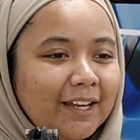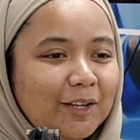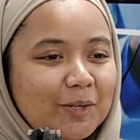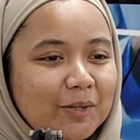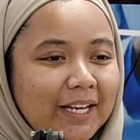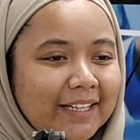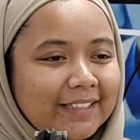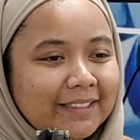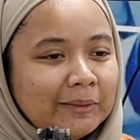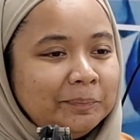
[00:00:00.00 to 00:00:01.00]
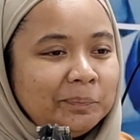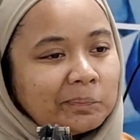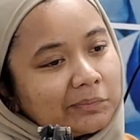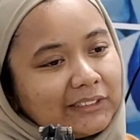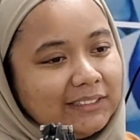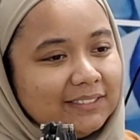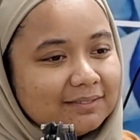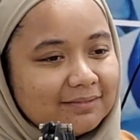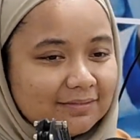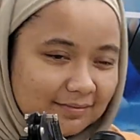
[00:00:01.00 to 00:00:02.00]
you like a
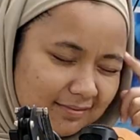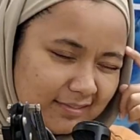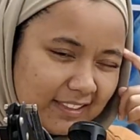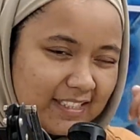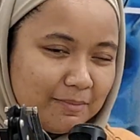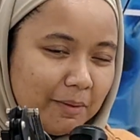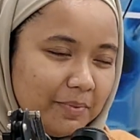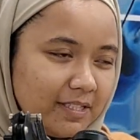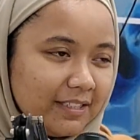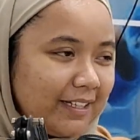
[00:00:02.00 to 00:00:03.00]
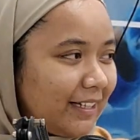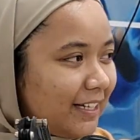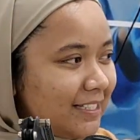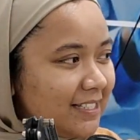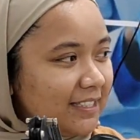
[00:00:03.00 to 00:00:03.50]
smart person, I guess.